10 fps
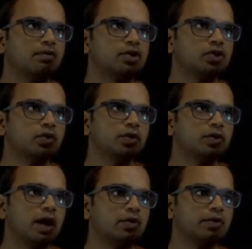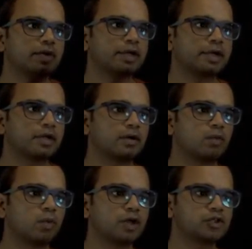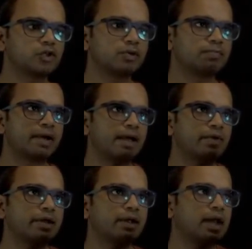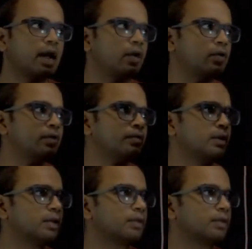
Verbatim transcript: I will show you how to create a virtual private cloud